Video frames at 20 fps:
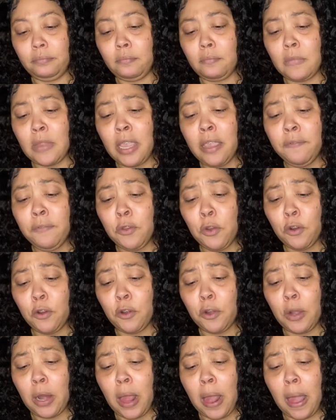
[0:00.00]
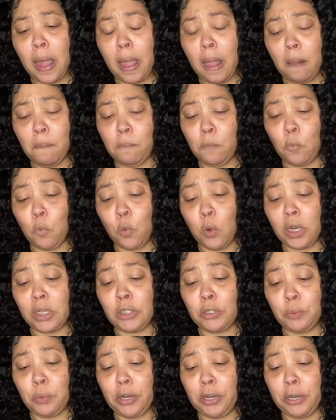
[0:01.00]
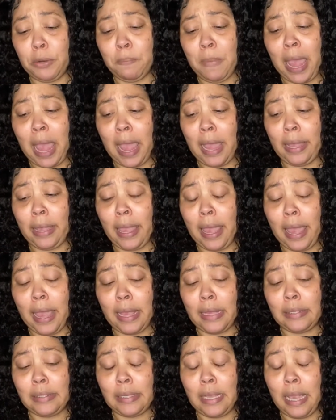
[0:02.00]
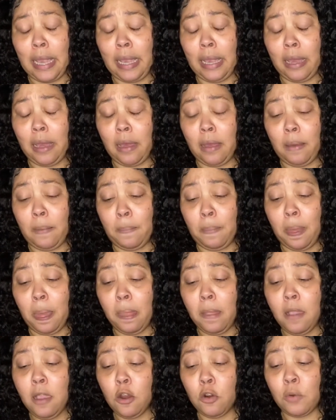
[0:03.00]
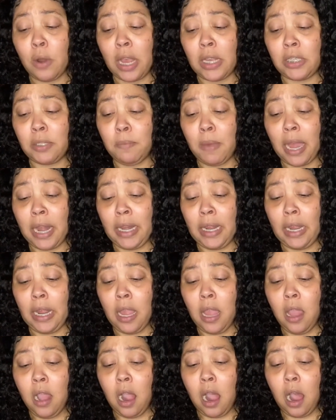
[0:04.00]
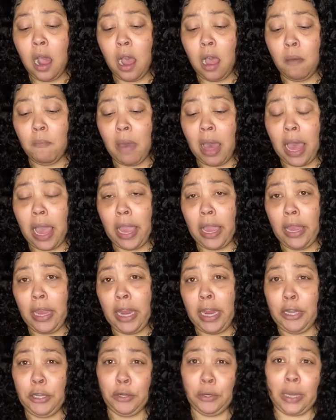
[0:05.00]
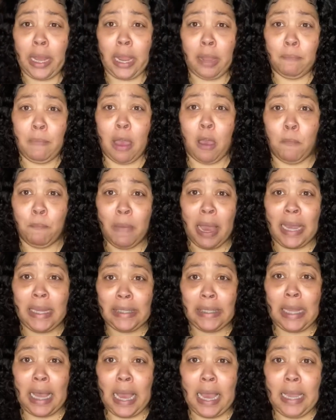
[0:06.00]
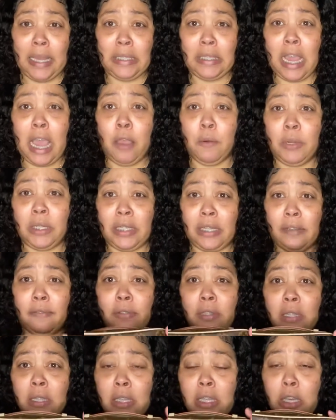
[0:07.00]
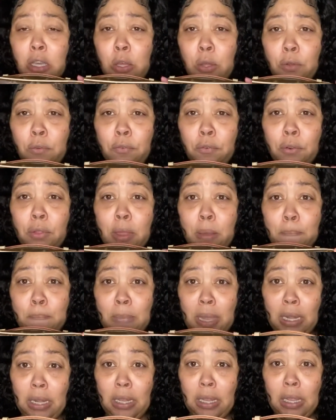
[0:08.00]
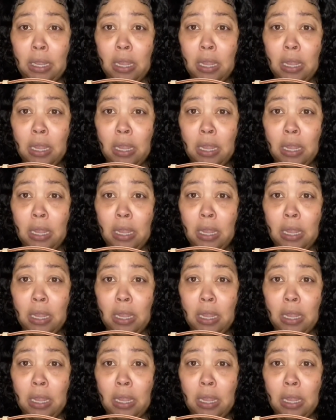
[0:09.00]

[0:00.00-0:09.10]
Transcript: if you're want to wear your bag as a crossbody, and you're like about my size, I would definitely go for the mini.